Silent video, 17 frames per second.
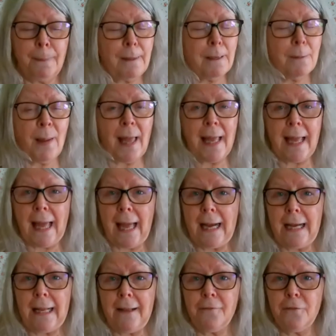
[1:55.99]
to make
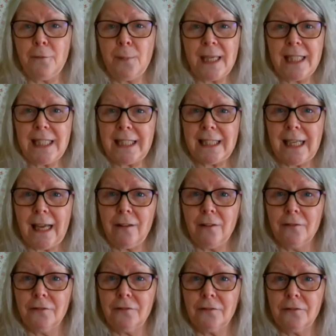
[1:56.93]
any for
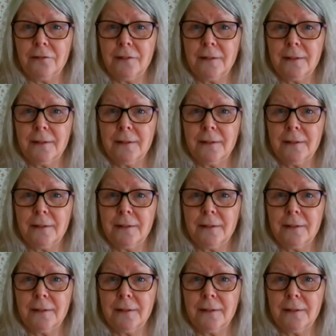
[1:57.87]
myself.